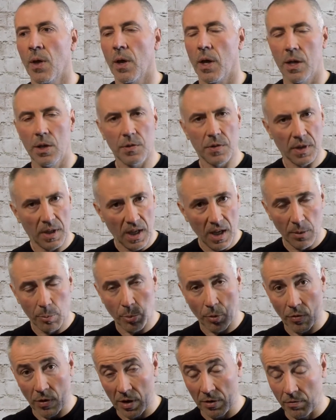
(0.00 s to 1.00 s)
and it's again
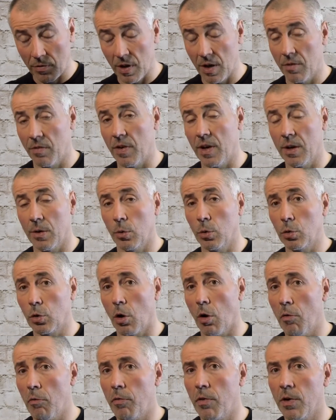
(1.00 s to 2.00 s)
provide very, very good
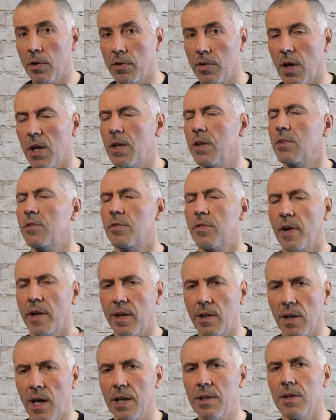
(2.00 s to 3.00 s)
comfort, and it's
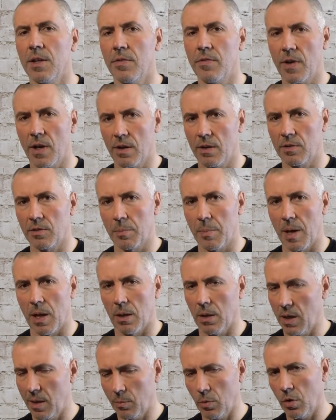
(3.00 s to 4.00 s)
very light and very
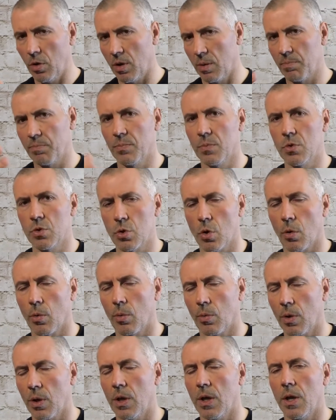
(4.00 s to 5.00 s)
small. I'm gonna show
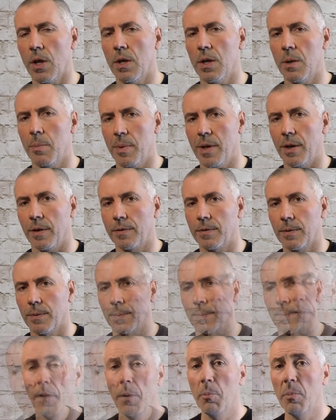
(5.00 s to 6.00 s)
you in a minute.
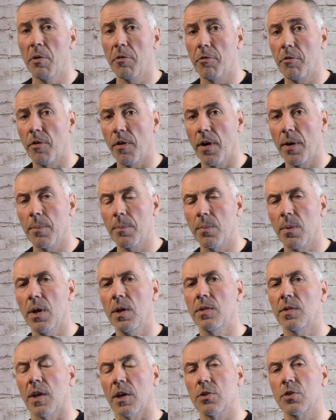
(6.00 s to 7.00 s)
Number 3
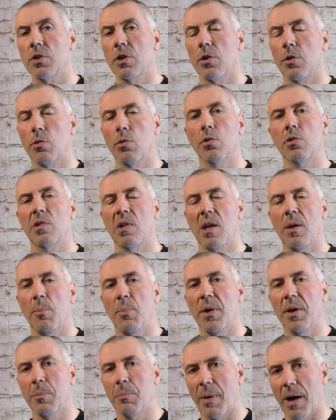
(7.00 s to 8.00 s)
is actually your
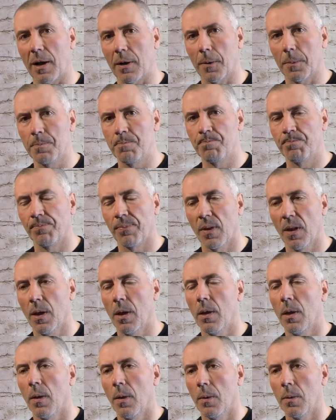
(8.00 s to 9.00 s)
sleeping bag.
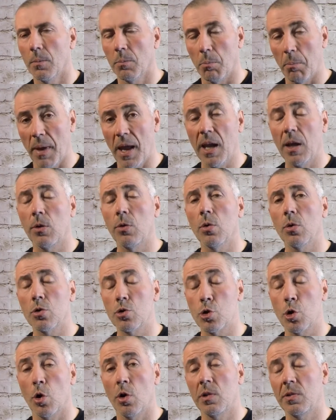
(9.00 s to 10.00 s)
Make your
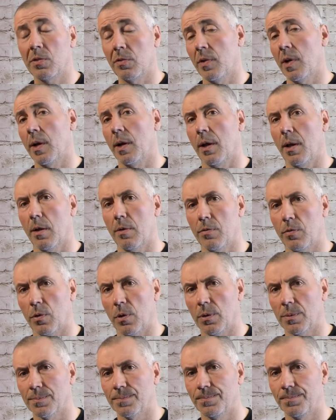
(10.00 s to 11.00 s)
choice very
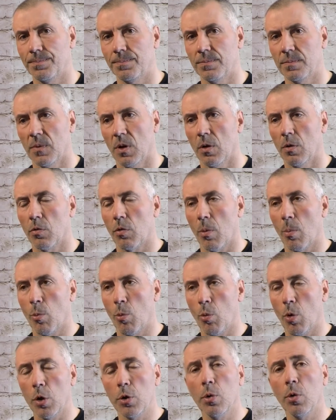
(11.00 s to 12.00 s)
carefully. From
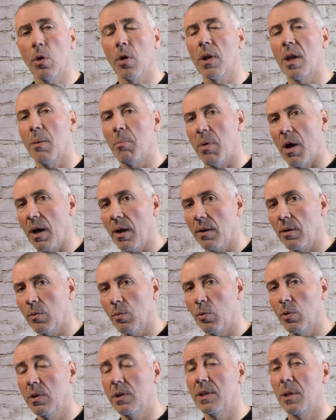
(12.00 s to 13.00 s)
what you're gonna buy will